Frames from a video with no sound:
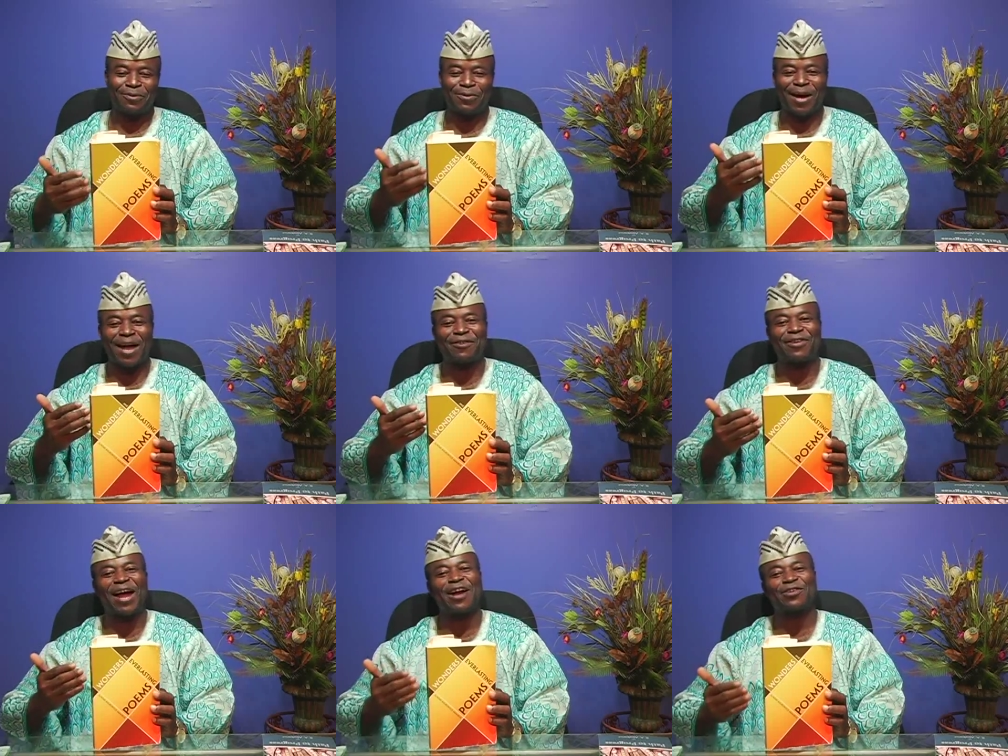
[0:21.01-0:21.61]
We
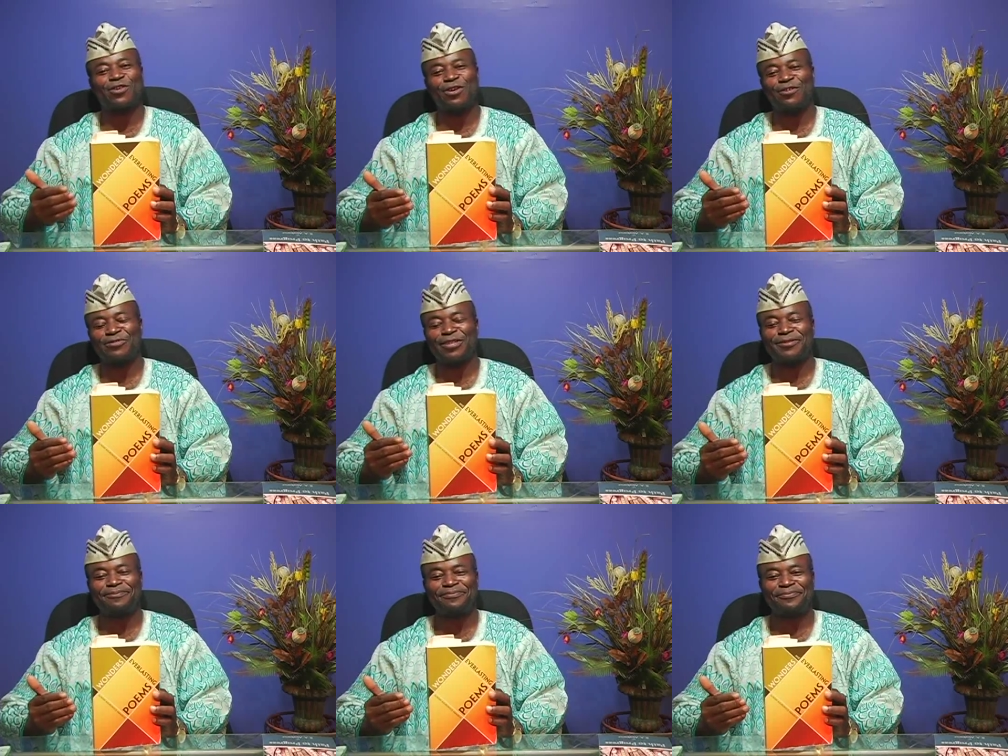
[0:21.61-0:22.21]
have
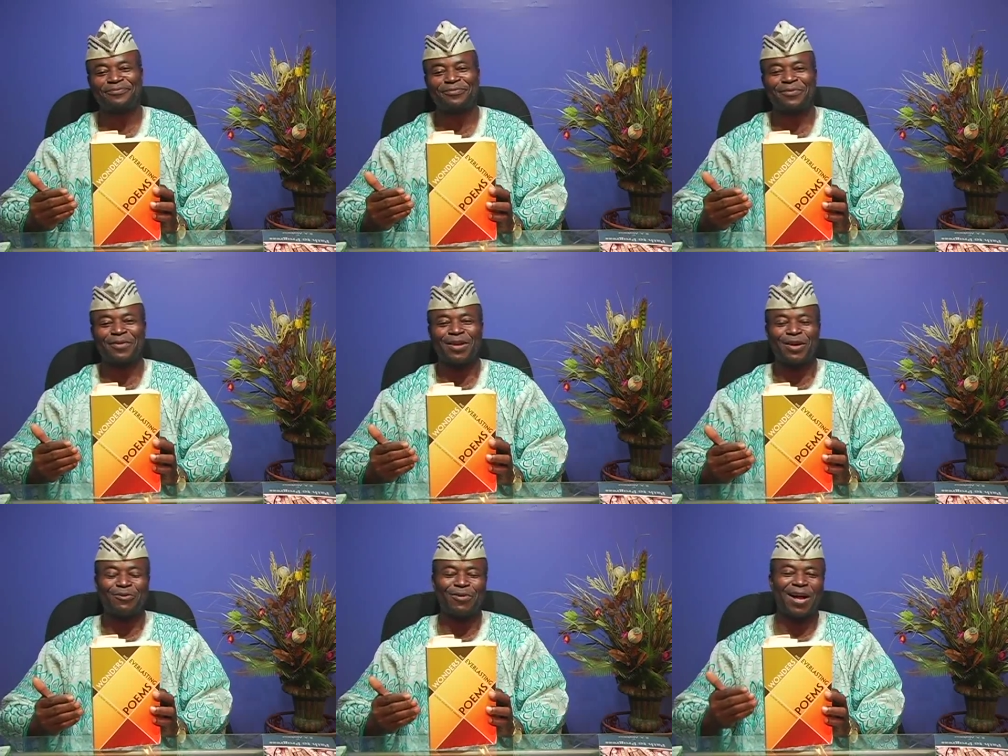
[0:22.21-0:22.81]
hardcover,
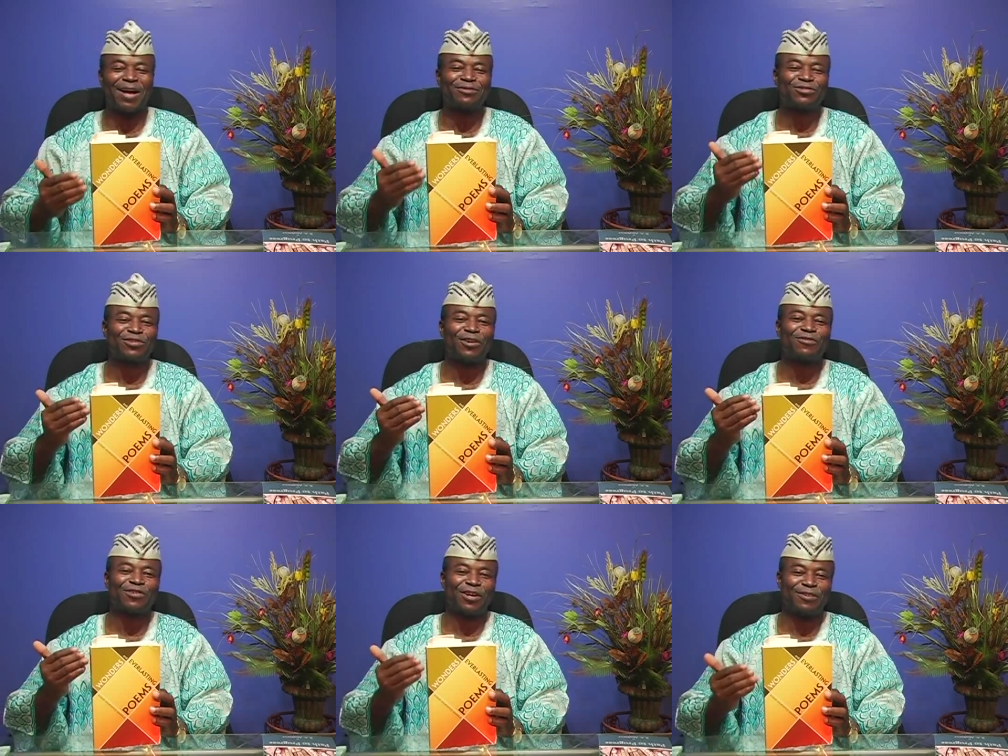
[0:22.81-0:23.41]
we have
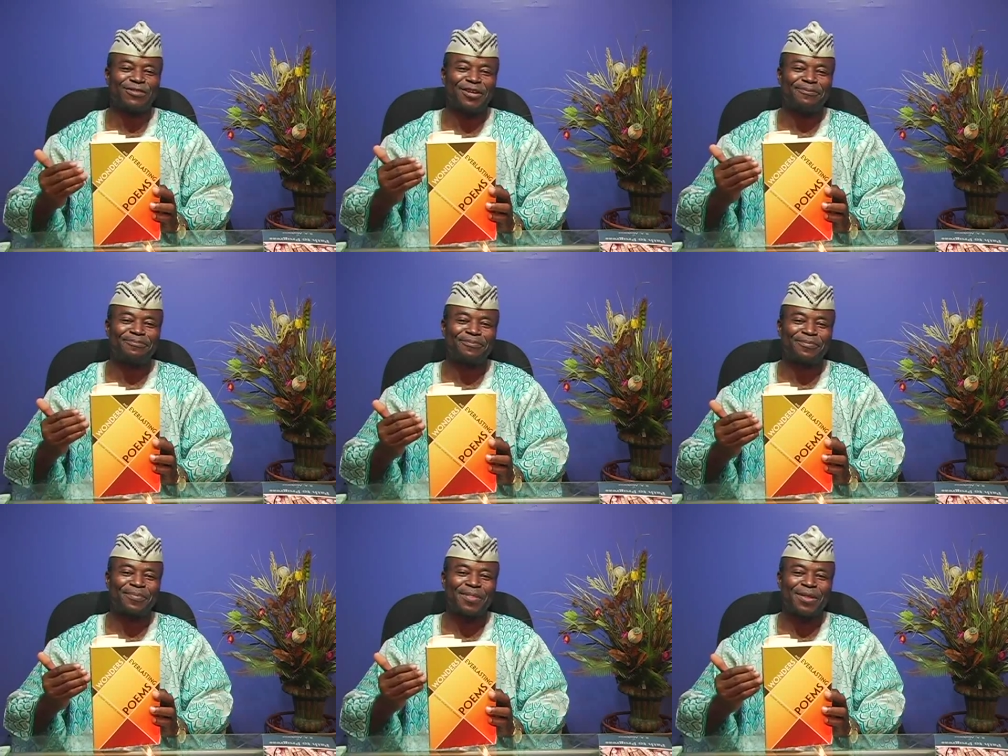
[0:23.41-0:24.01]
softcover,
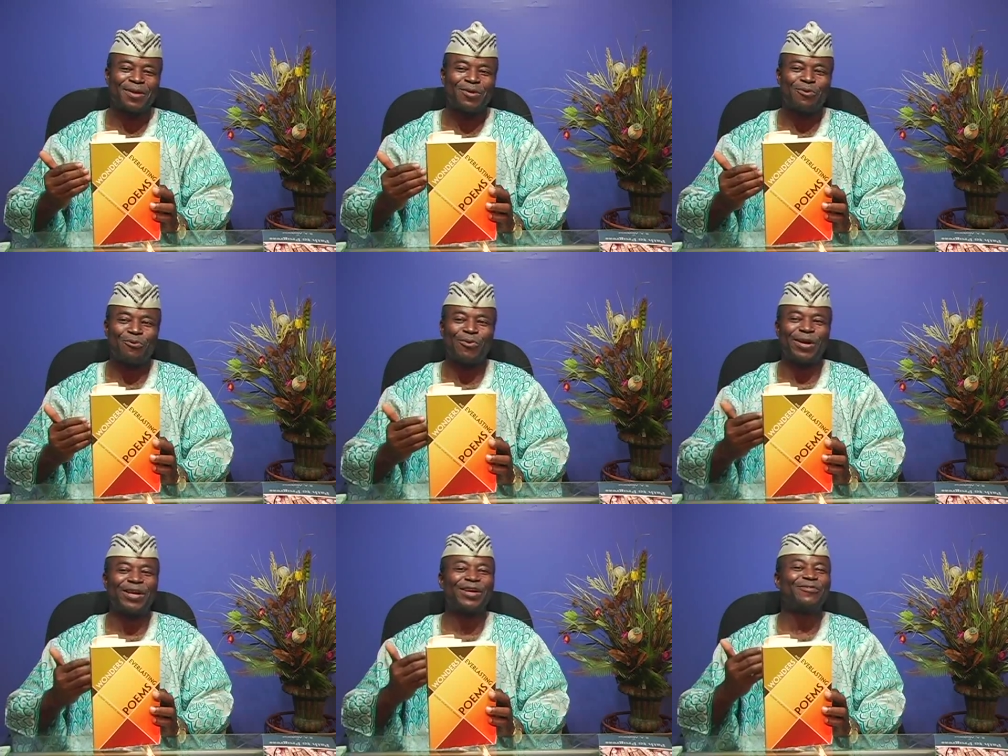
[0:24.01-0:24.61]

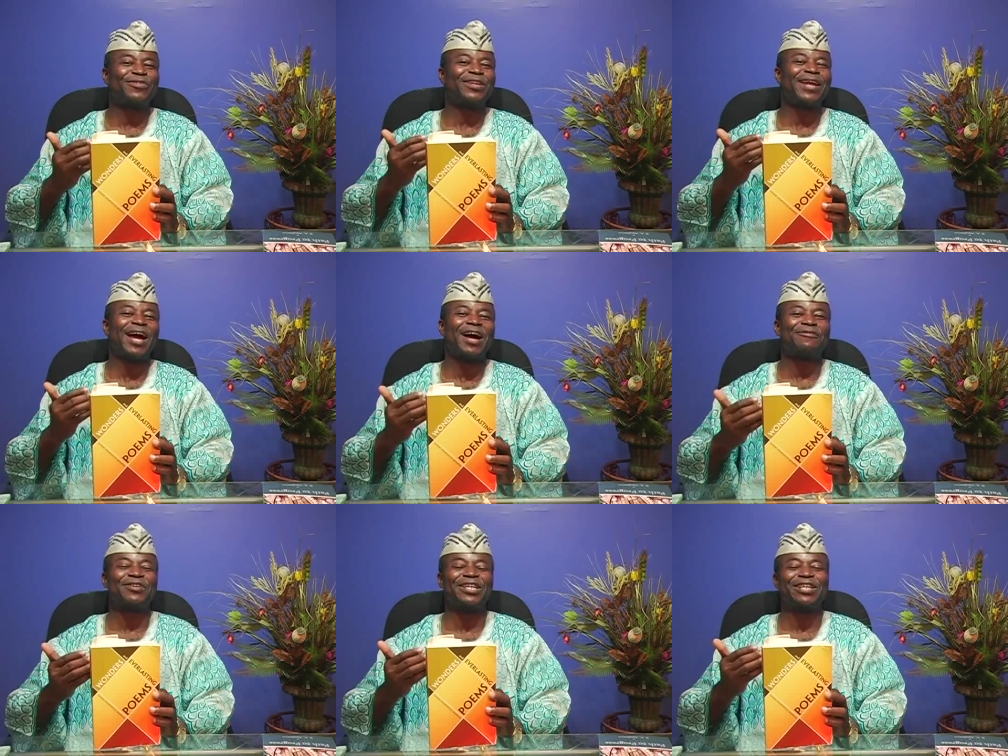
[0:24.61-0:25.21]
we even
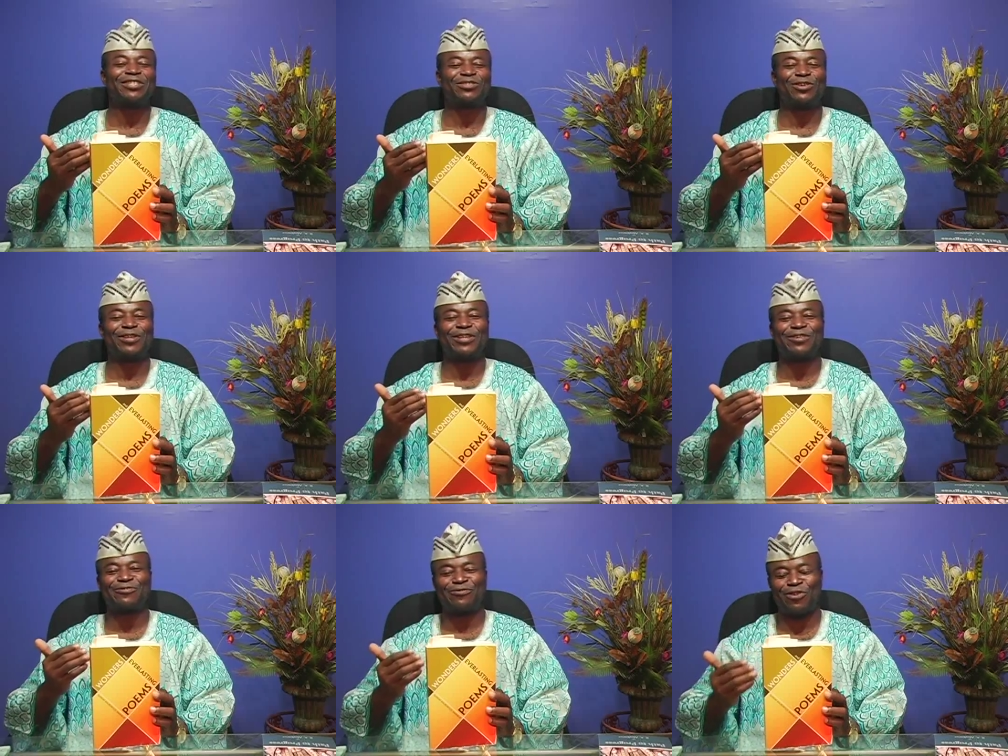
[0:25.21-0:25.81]
have
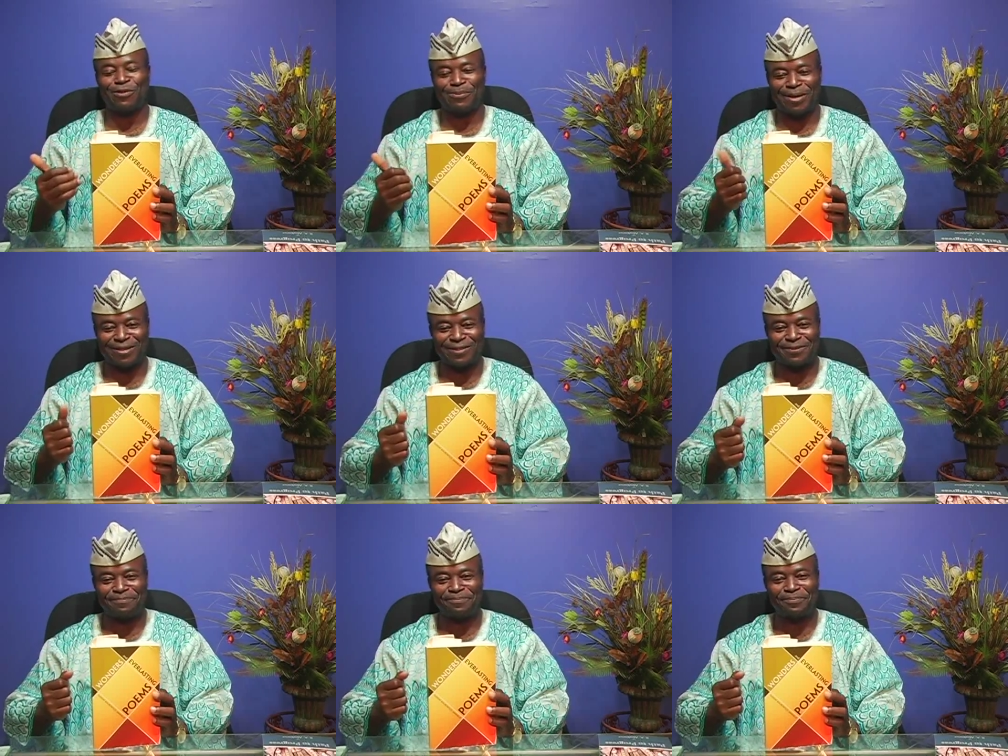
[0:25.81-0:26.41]
electronic
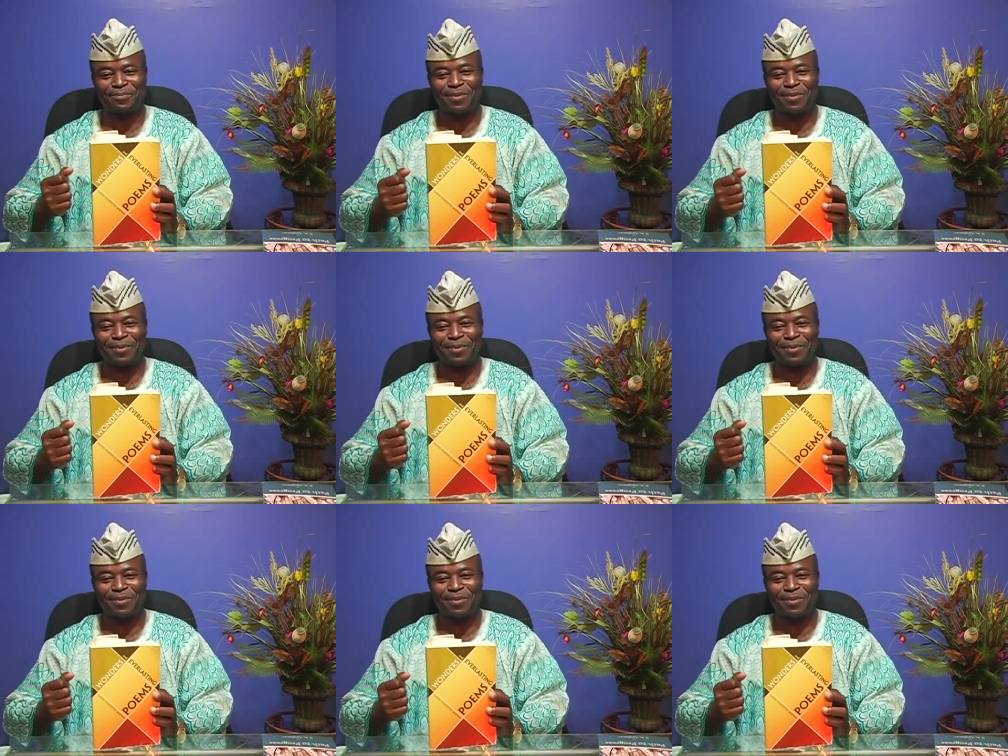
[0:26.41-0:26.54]
format.